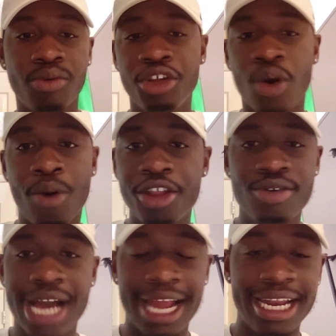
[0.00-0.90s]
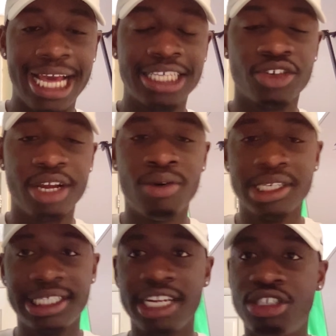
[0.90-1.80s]
what do you got next, or they want
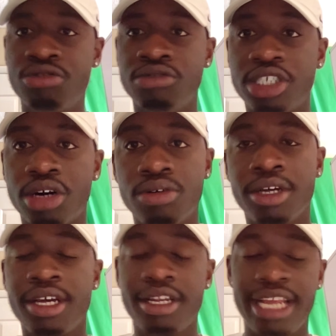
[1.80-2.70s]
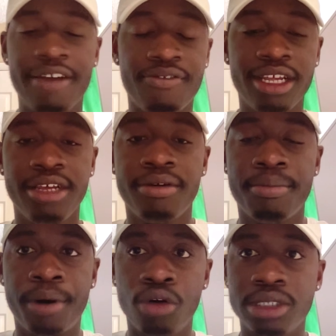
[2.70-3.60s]
to stay tuned. So definitely
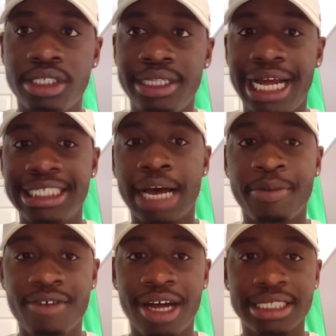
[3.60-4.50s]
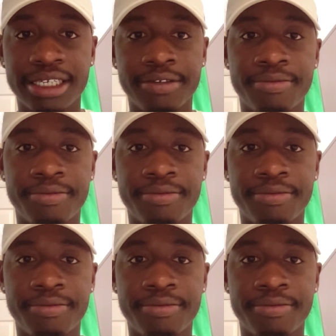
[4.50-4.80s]
post that type of content.